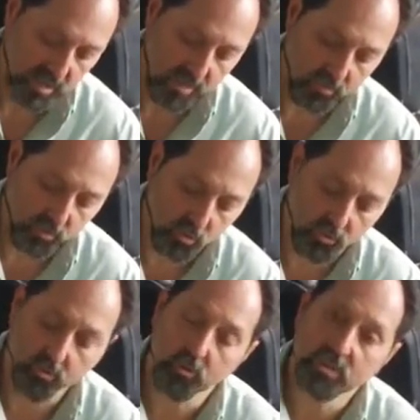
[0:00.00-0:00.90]
I'm going to go
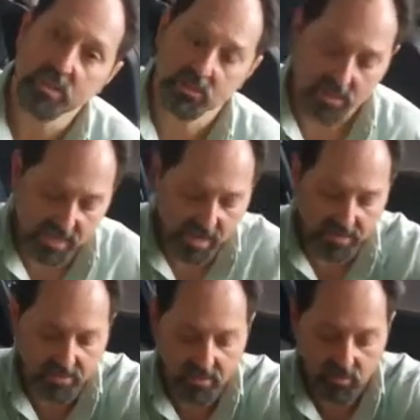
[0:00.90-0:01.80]
on the cisterna
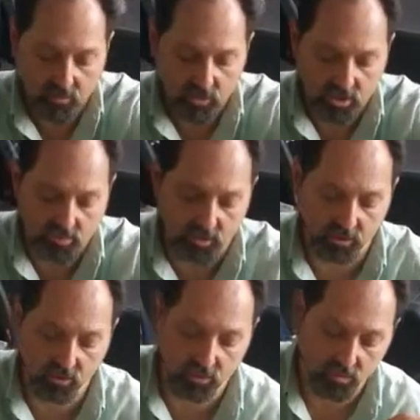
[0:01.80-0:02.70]
chyli, which is
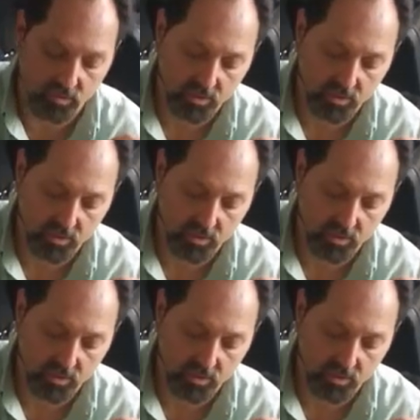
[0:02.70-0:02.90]
below